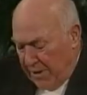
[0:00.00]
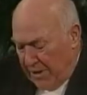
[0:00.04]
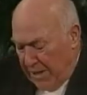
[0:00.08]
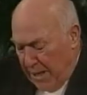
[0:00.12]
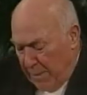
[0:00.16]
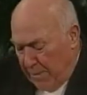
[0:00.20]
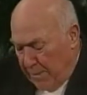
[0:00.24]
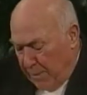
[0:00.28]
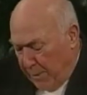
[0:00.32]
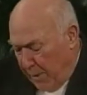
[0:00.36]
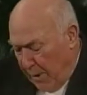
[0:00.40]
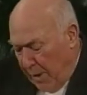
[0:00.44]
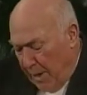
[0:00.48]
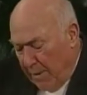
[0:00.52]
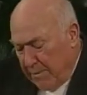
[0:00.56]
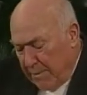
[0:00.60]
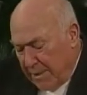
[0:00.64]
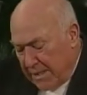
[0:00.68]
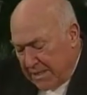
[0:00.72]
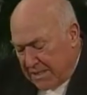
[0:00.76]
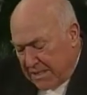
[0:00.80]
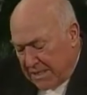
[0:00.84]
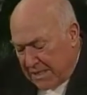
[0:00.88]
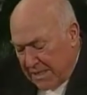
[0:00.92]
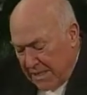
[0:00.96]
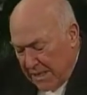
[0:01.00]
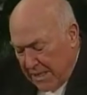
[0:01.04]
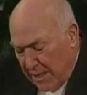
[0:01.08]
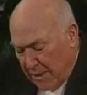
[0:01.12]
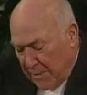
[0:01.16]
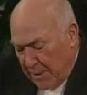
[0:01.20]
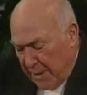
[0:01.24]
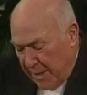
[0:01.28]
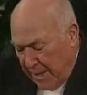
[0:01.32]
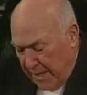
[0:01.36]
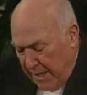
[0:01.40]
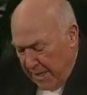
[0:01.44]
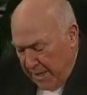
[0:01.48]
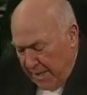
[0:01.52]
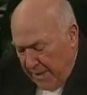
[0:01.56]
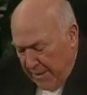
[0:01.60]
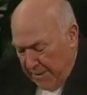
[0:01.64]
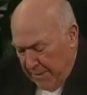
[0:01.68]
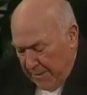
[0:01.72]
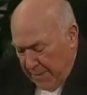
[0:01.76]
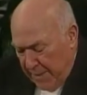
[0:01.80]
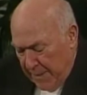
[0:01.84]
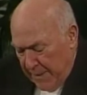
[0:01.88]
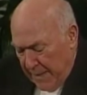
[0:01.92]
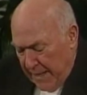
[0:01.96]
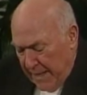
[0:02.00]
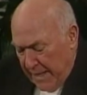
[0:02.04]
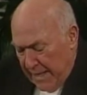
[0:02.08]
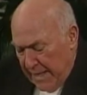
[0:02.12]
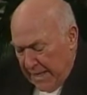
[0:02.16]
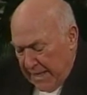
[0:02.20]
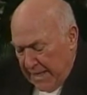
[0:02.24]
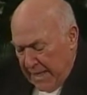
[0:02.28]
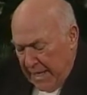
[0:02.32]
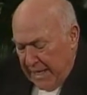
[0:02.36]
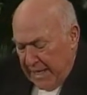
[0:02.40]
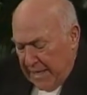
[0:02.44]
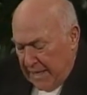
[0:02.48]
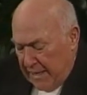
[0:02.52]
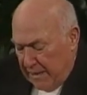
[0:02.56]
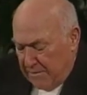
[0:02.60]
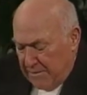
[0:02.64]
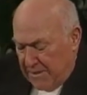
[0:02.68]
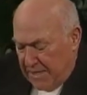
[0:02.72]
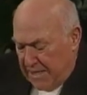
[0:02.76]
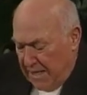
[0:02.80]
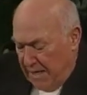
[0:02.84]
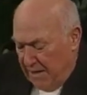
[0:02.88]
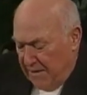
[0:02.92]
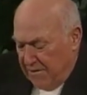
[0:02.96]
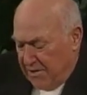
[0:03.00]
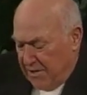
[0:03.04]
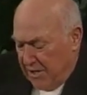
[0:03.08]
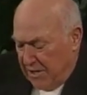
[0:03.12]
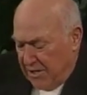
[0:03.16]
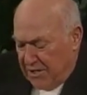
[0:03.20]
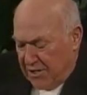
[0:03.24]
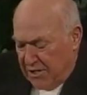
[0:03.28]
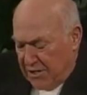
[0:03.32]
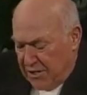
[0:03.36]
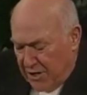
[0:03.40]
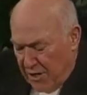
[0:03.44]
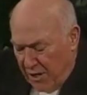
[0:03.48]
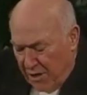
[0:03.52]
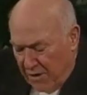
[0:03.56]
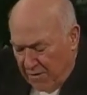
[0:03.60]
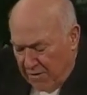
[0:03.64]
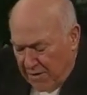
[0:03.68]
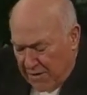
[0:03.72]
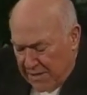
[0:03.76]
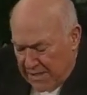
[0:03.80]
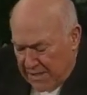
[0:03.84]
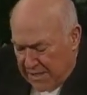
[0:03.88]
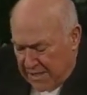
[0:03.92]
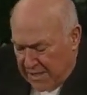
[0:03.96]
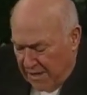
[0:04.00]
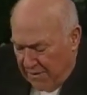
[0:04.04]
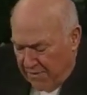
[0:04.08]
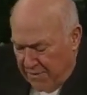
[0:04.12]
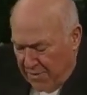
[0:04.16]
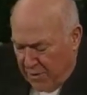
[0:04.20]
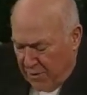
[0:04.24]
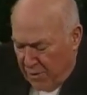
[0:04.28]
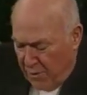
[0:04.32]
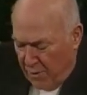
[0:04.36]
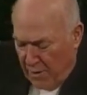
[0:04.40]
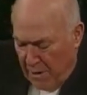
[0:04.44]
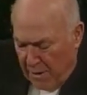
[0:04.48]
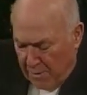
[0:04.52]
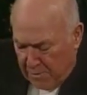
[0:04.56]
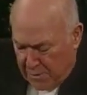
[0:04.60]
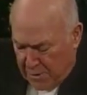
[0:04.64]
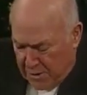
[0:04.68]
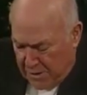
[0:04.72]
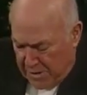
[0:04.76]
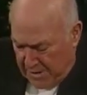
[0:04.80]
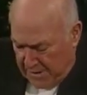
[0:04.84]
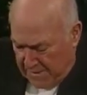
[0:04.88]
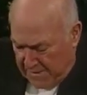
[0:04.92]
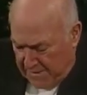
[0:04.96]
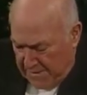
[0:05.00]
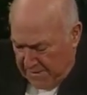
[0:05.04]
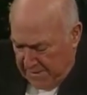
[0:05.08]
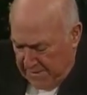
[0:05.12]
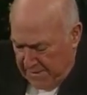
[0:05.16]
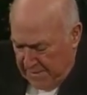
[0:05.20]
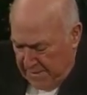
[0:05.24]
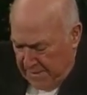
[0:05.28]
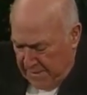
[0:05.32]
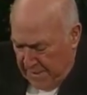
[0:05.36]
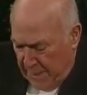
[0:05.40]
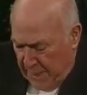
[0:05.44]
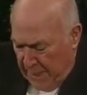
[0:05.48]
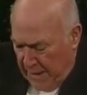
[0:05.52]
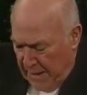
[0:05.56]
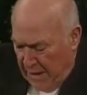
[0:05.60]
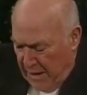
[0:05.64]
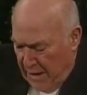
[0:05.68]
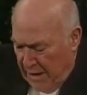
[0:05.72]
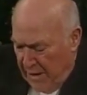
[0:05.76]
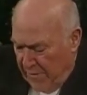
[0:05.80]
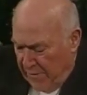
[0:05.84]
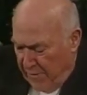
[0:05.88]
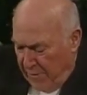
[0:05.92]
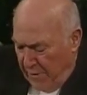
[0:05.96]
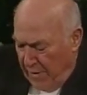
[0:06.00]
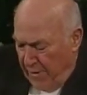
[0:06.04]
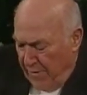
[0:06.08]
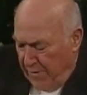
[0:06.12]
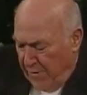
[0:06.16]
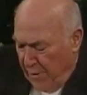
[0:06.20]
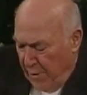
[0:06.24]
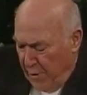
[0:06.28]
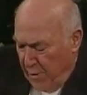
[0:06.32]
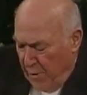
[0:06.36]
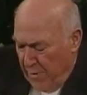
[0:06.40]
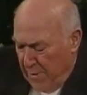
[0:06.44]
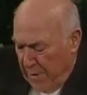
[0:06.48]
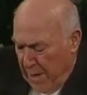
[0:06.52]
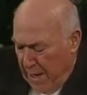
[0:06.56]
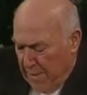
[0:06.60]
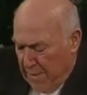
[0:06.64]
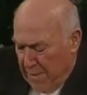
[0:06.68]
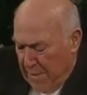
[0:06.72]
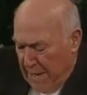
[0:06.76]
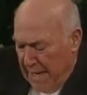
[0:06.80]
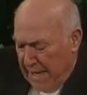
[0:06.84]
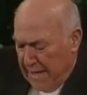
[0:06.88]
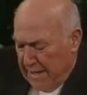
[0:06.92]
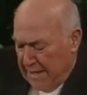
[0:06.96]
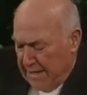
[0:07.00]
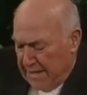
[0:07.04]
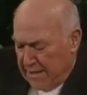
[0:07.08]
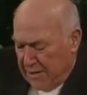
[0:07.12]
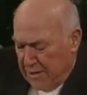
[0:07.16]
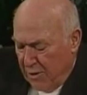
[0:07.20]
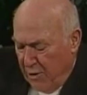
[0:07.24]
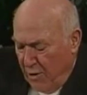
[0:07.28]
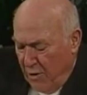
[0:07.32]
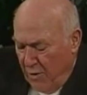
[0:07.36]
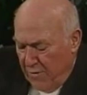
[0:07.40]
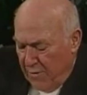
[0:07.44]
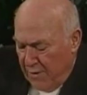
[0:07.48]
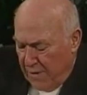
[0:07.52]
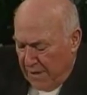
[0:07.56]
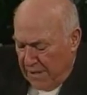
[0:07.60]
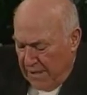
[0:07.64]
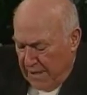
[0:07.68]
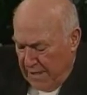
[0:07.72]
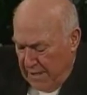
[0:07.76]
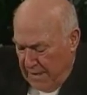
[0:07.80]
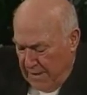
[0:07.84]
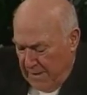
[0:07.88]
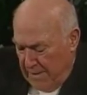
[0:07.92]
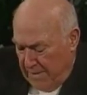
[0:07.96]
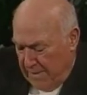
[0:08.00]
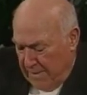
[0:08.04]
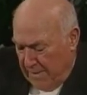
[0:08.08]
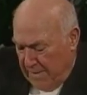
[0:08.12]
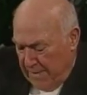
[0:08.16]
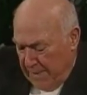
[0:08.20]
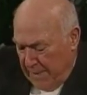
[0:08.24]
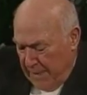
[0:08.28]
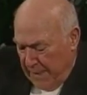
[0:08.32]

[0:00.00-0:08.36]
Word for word: they promise liberty, they themselves are servants of corruption. For of whom a man is overcome,